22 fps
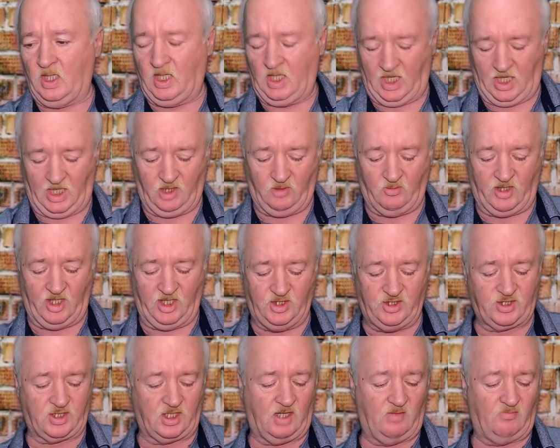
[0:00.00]

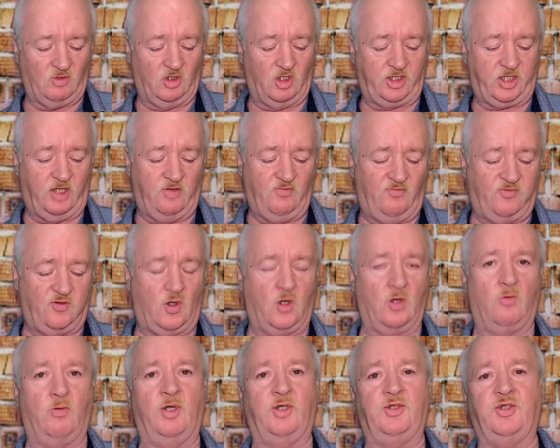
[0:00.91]
Anyways, I'm looking
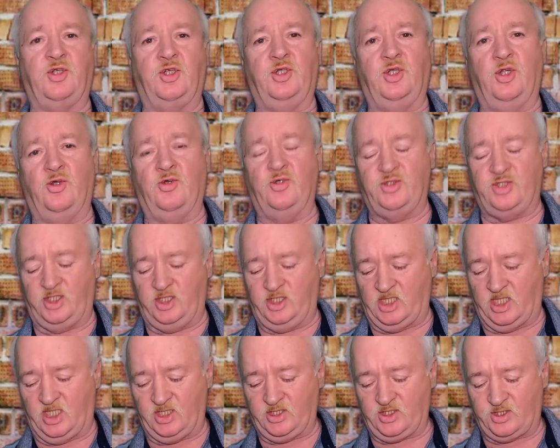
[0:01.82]
forward to using
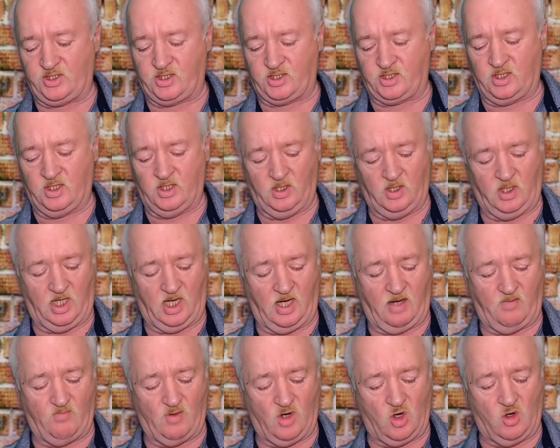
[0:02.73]
this.
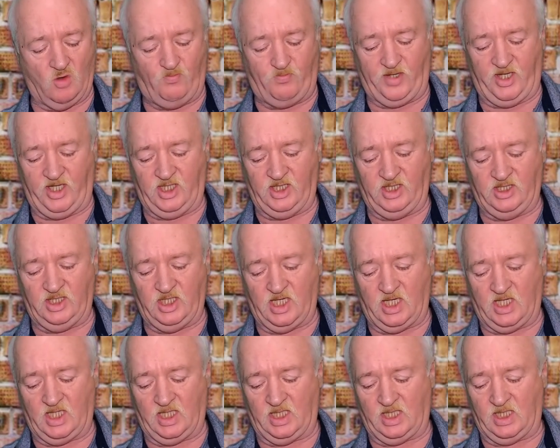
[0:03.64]
I'm hoping
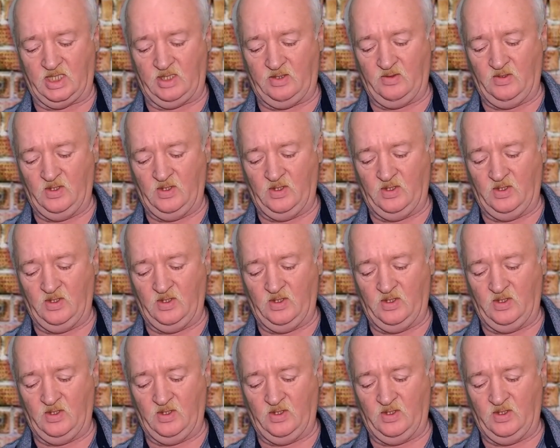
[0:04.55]
that